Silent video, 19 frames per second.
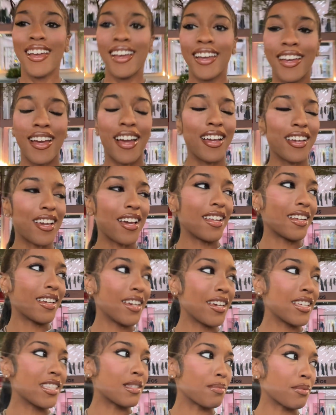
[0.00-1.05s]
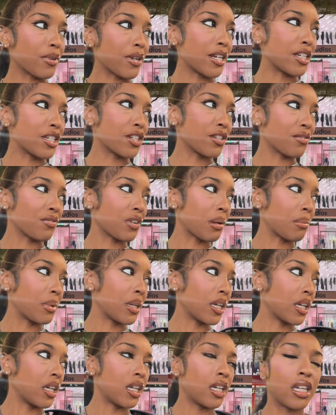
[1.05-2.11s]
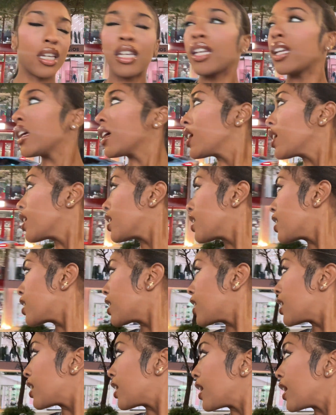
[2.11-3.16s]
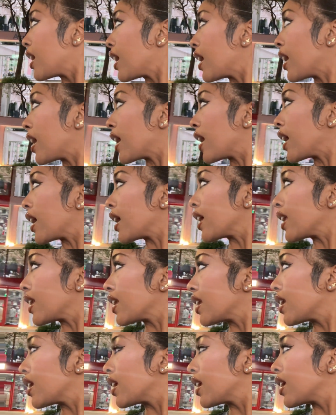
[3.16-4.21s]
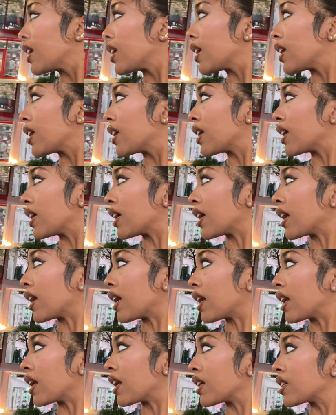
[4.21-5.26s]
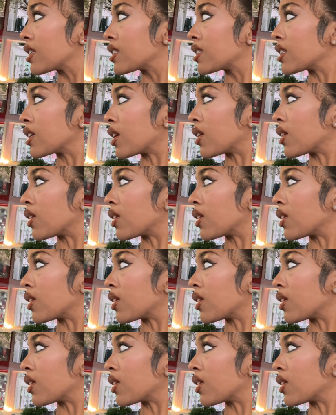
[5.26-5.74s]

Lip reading: I kind of get inspiration from it. And yeah, so